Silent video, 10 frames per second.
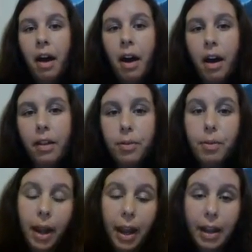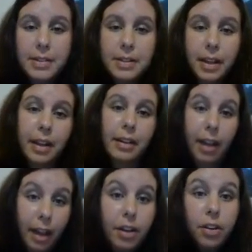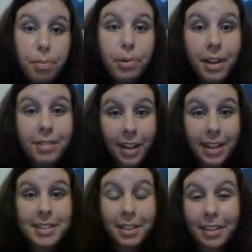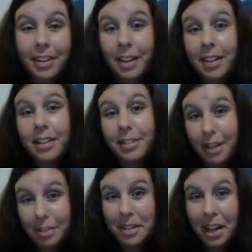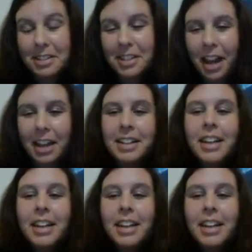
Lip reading: on the right-hand side and your pretty face on the left-hand side.